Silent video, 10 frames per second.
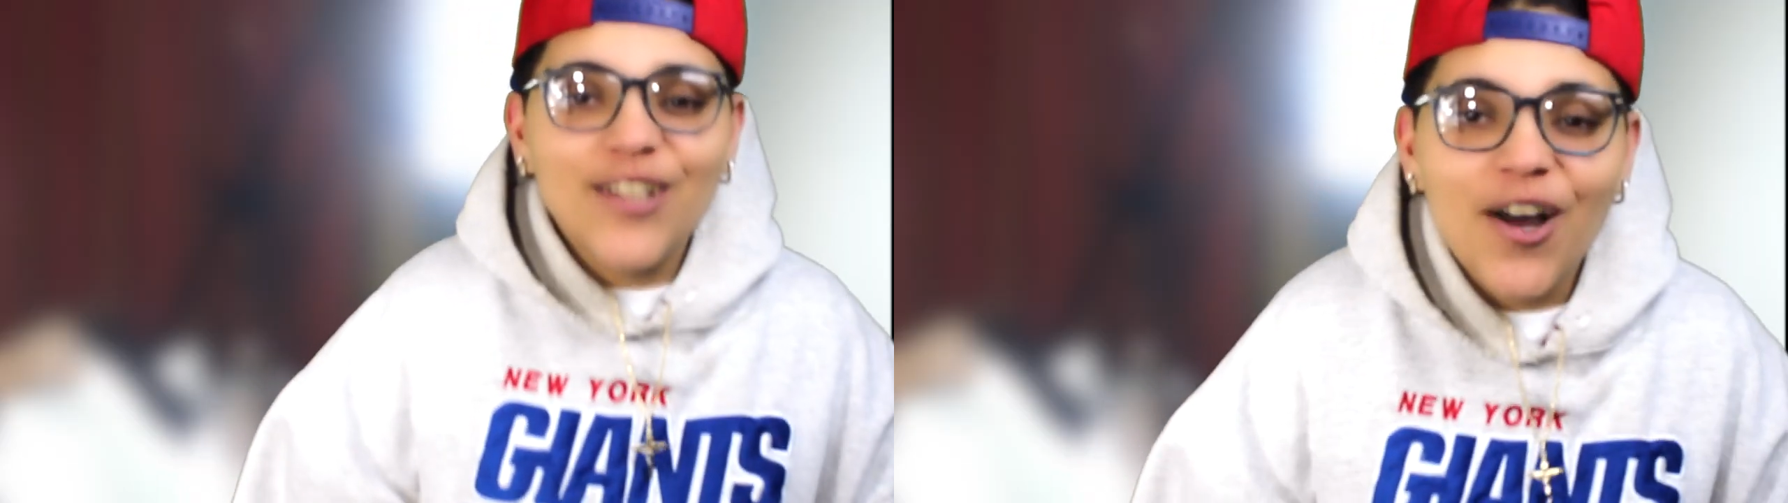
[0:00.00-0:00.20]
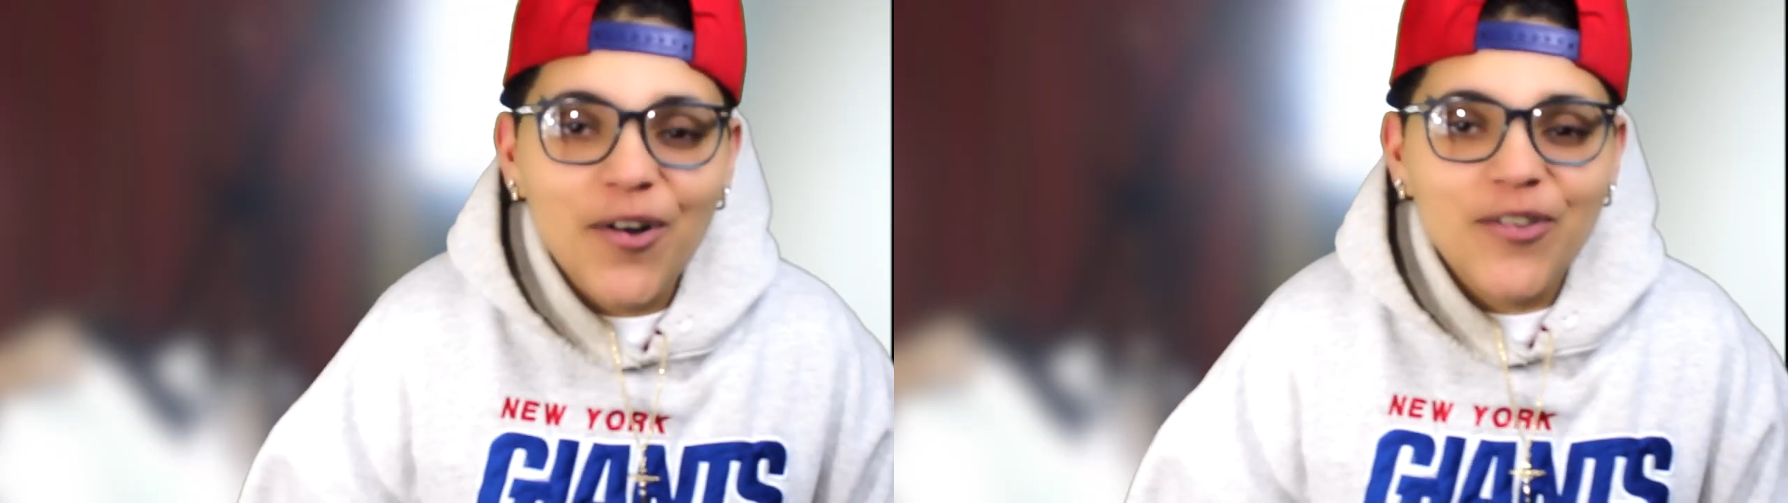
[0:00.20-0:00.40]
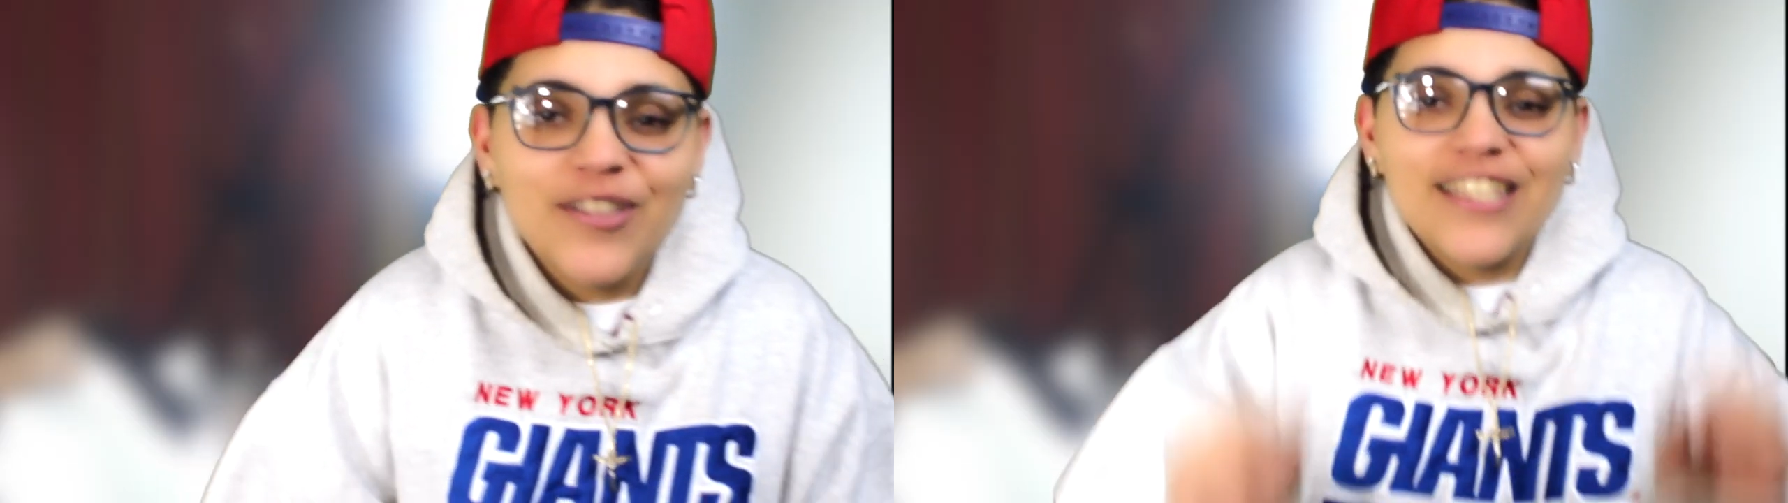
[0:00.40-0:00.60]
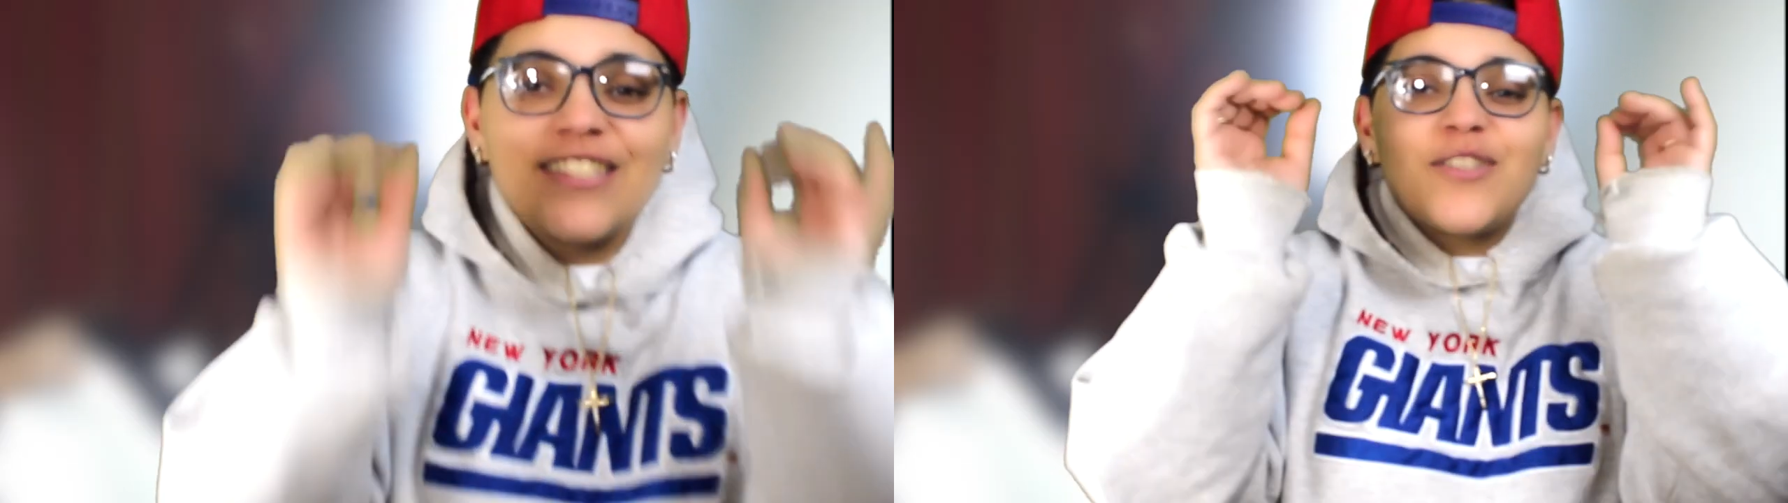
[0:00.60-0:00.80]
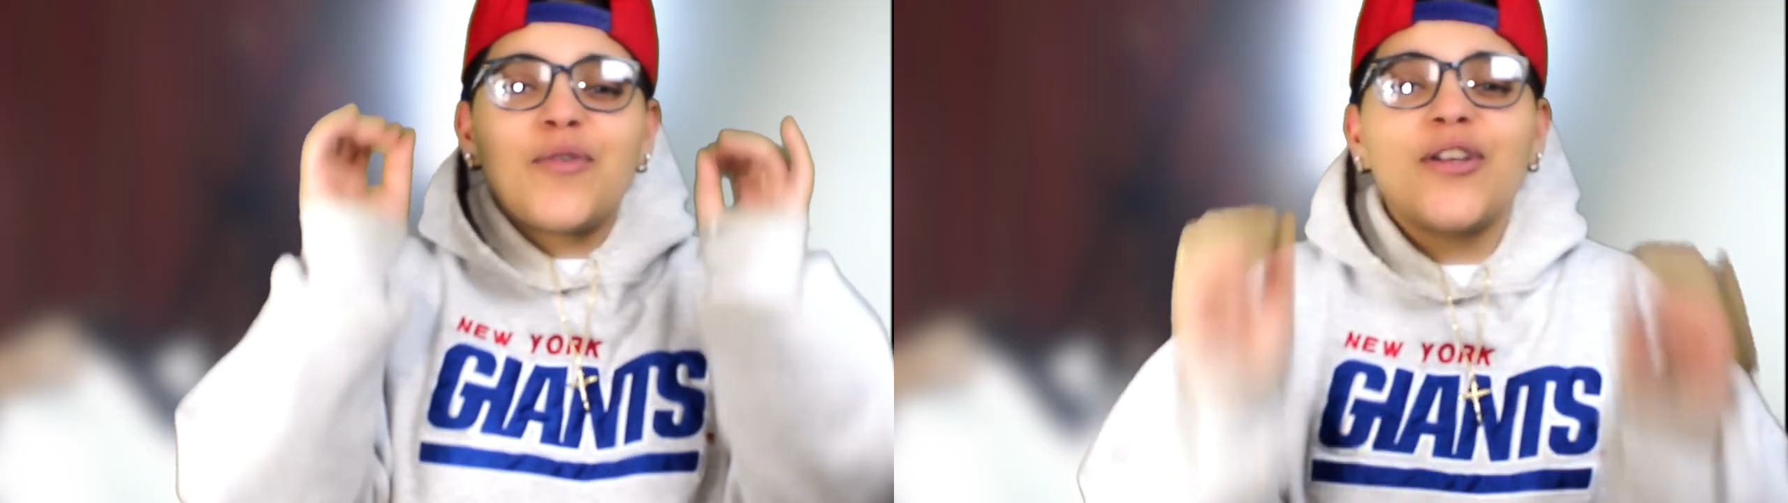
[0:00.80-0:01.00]
Yo,
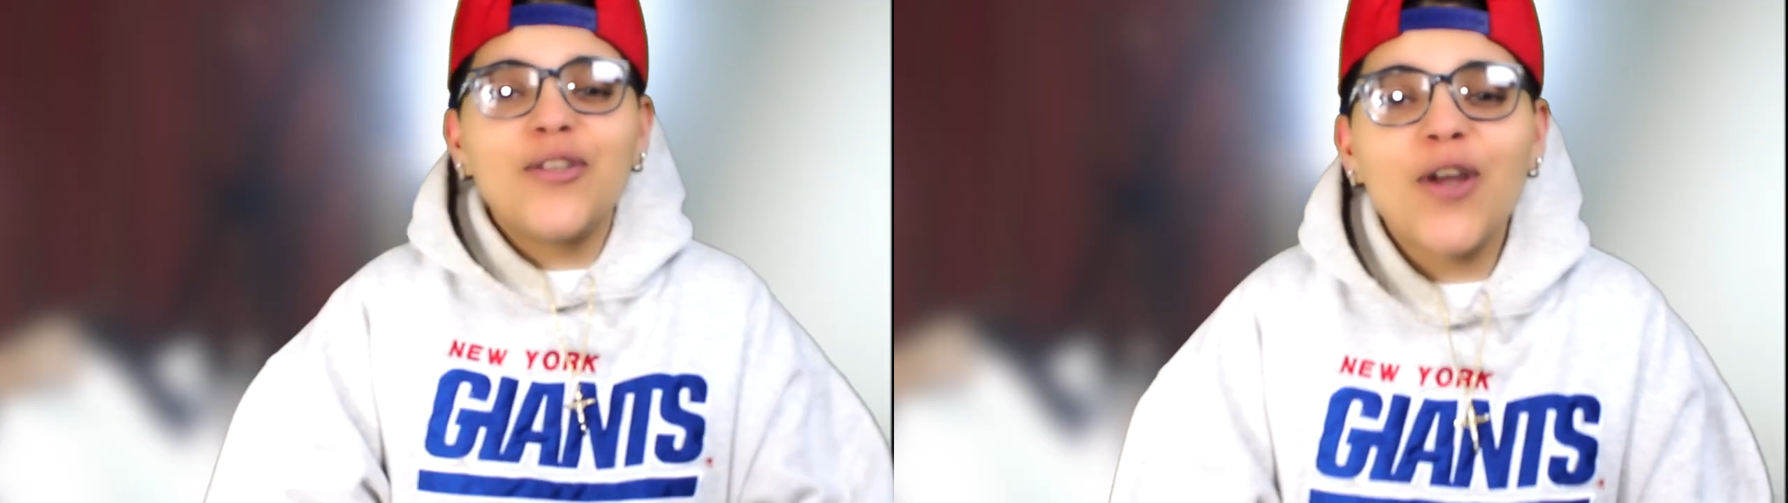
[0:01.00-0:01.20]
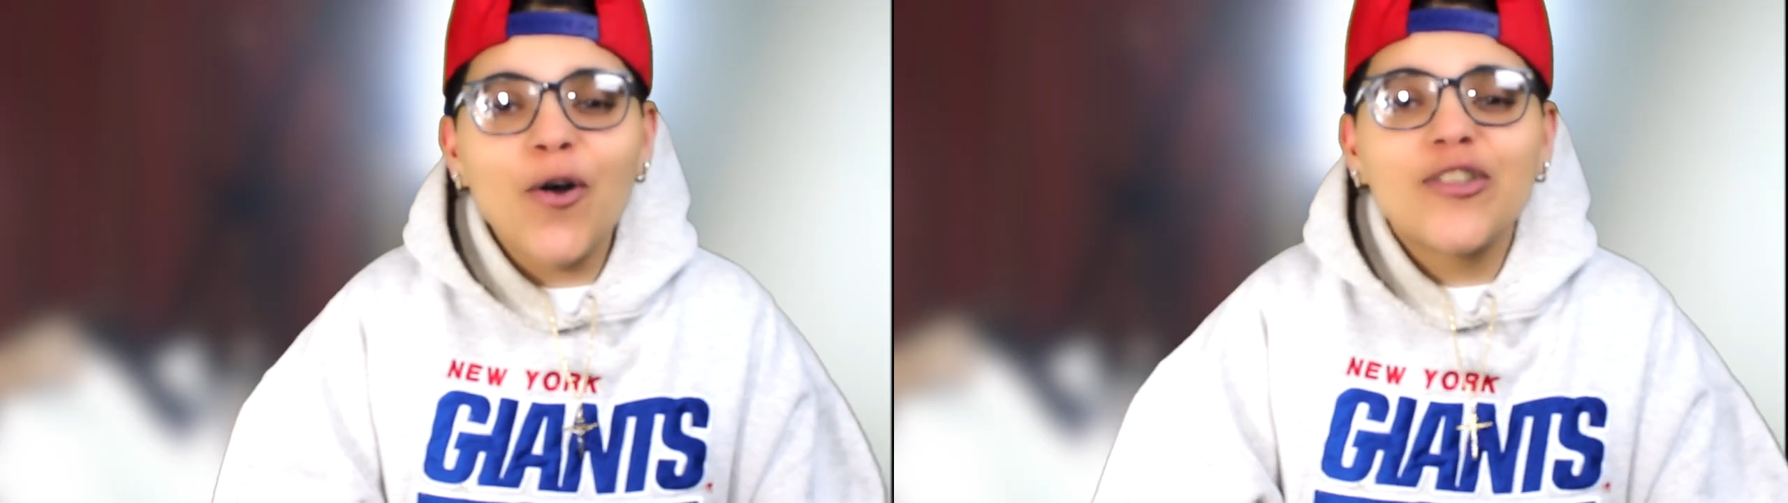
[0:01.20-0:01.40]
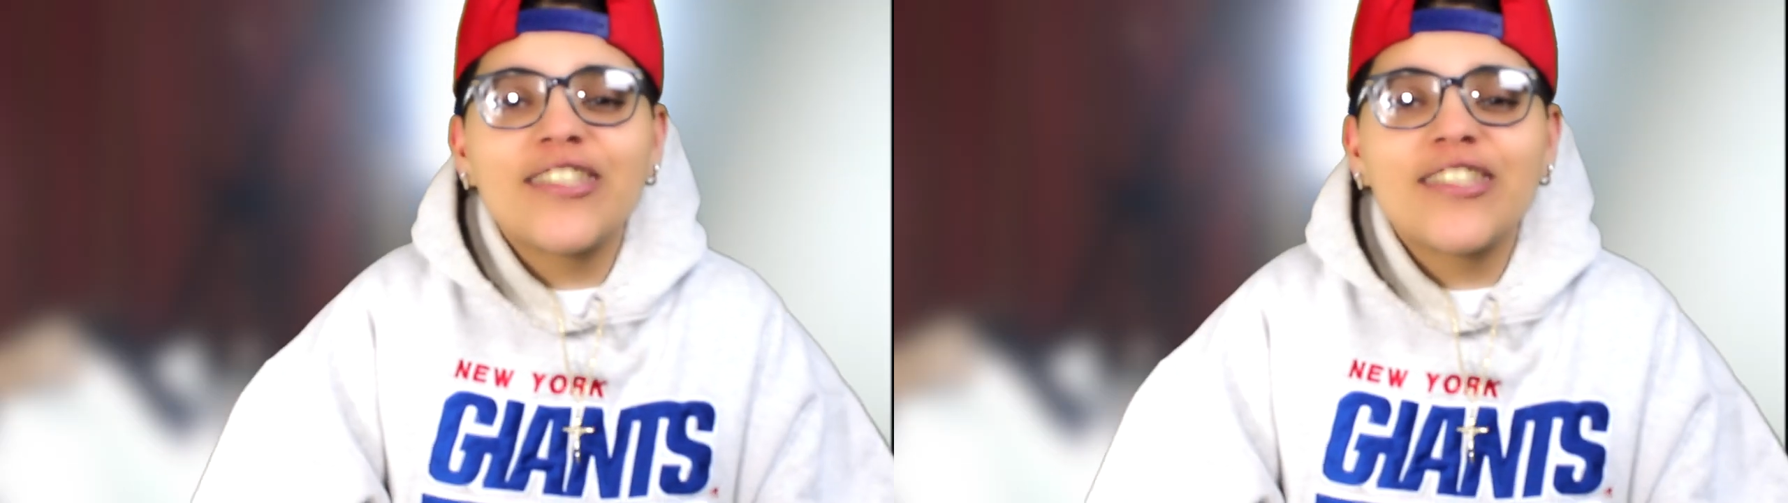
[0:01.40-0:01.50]
this is where you know